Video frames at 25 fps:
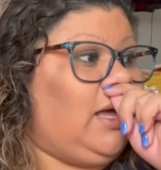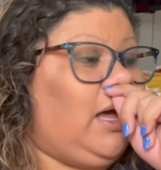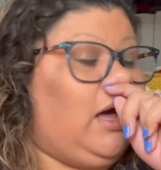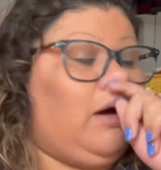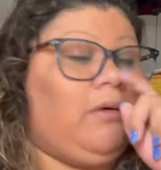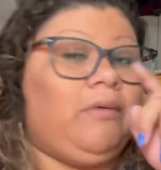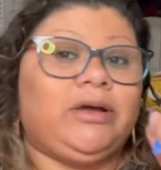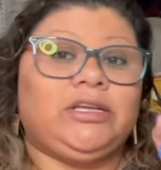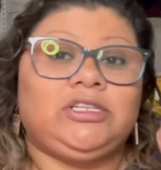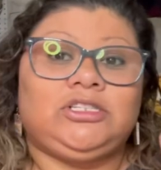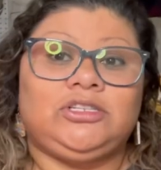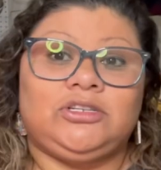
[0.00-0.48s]

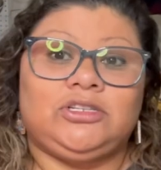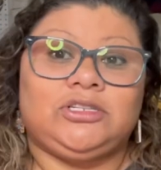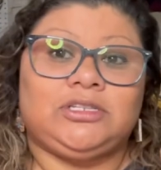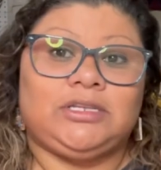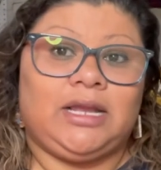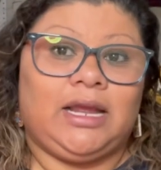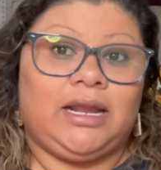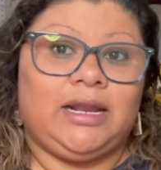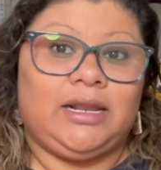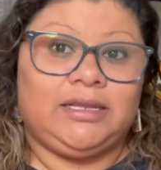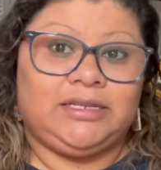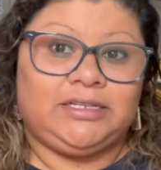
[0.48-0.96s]
was so
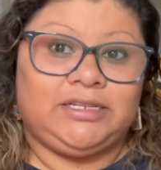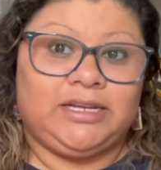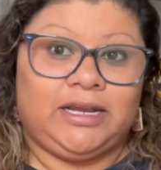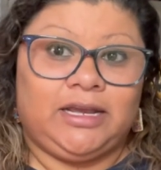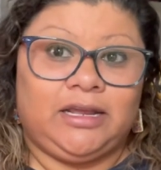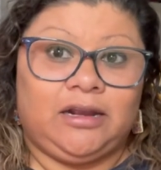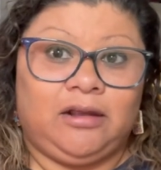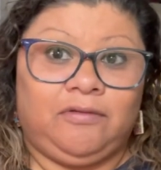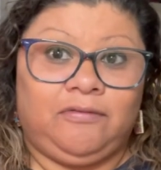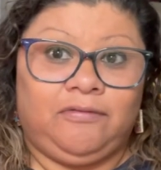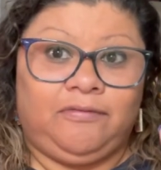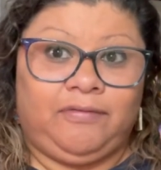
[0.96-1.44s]
scared of
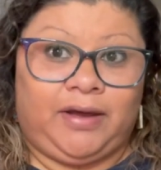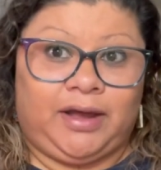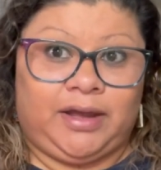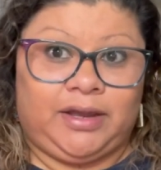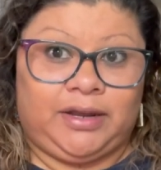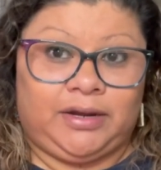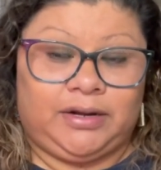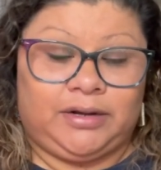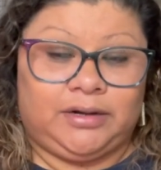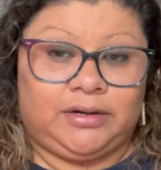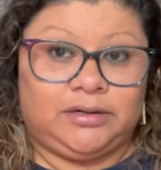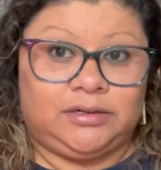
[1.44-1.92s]
checking on
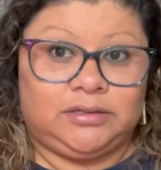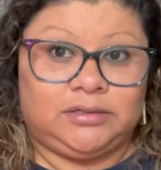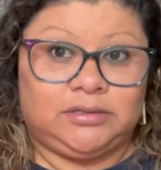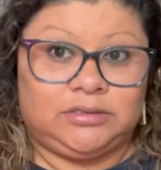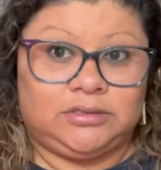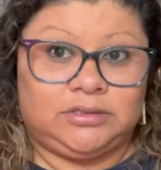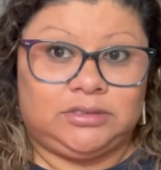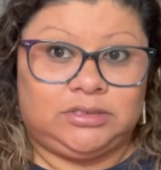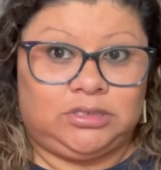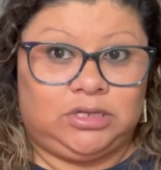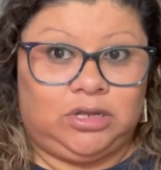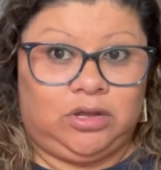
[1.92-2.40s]
fire.
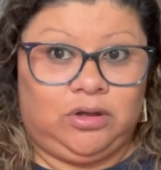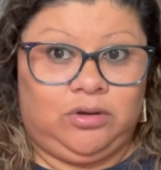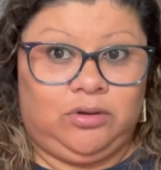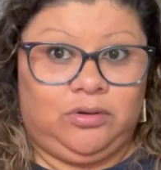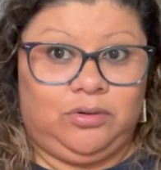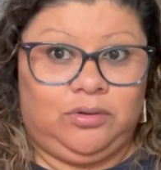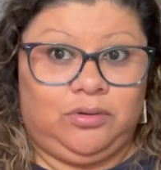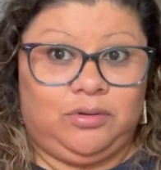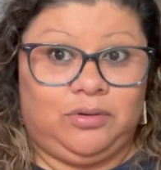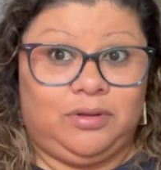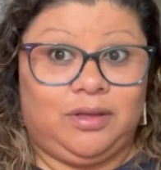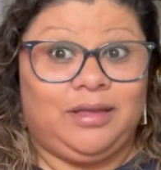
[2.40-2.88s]

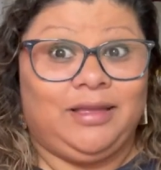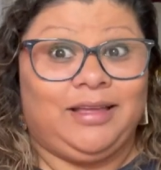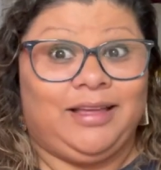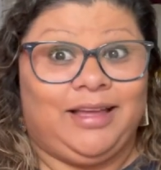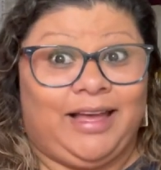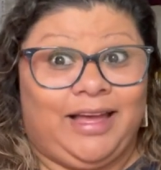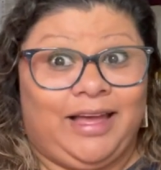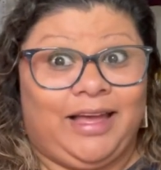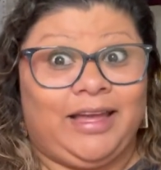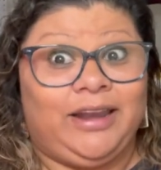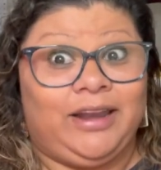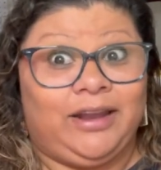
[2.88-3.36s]
So
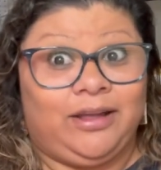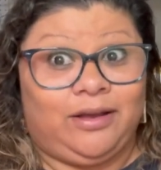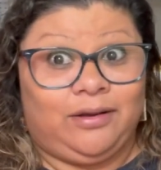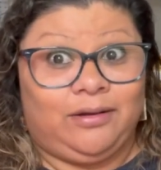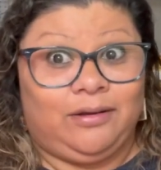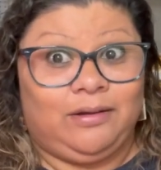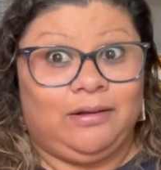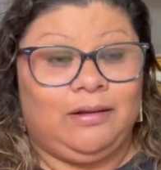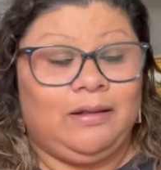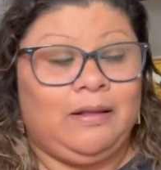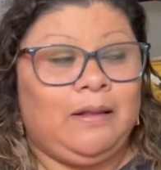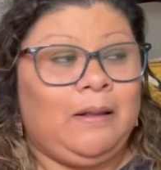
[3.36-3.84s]
I
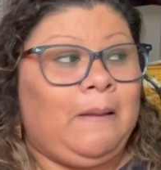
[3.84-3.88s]
know.